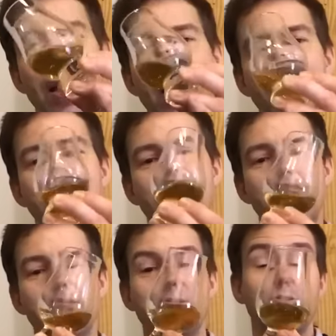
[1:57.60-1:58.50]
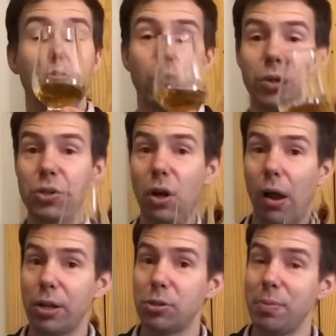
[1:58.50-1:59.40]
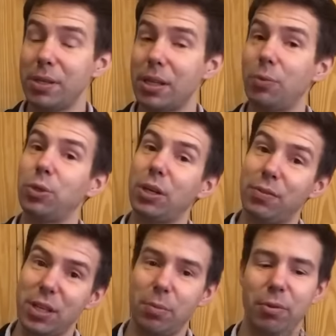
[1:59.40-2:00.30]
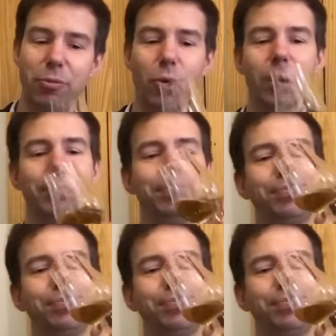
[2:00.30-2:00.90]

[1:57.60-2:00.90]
And this is known as Scottish mist, which I've said before,